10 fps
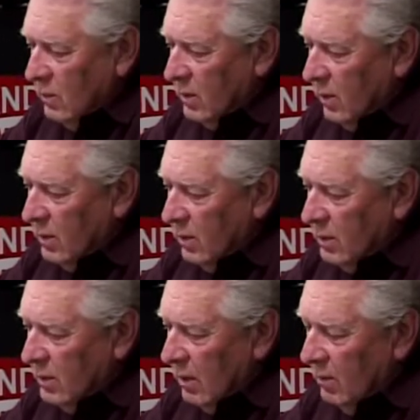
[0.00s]
side yard
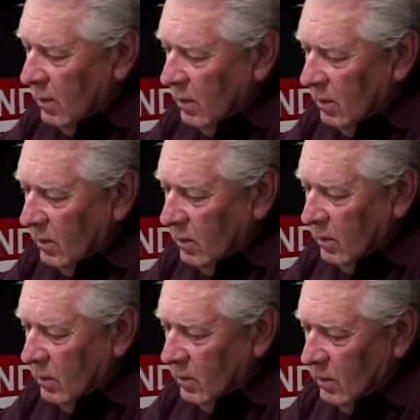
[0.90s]

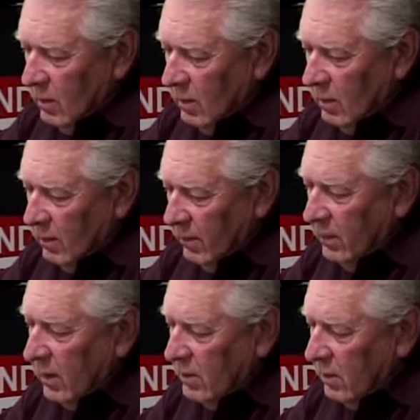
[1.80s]
setback,
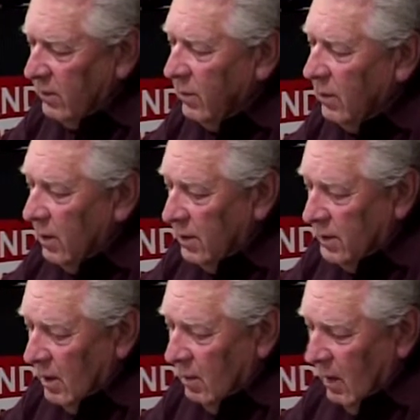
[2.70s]
actually the front yard
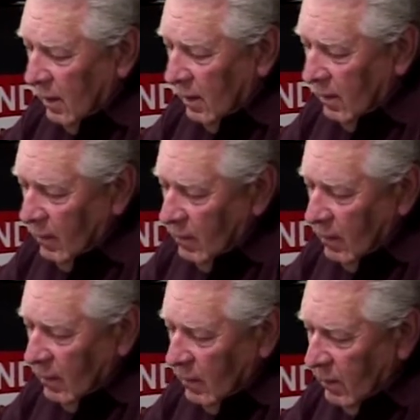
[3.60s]
setback. Right,
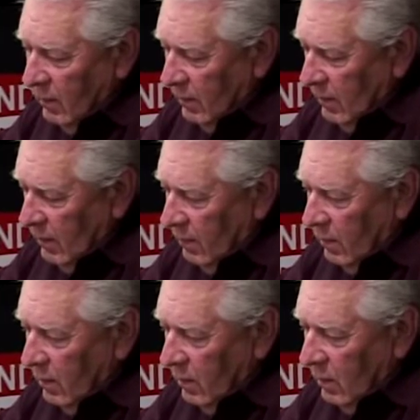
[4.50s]
okay, so
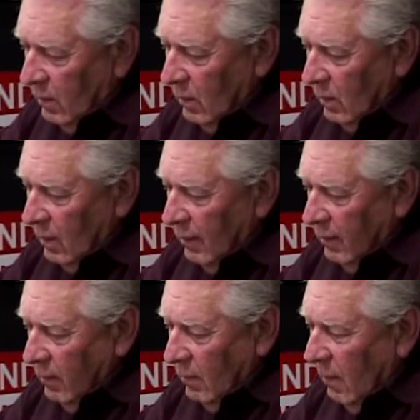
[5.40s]
you're making a
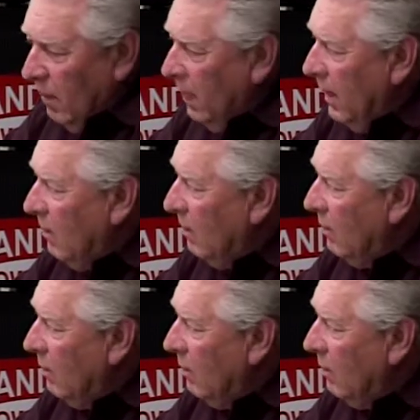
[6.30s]
motion to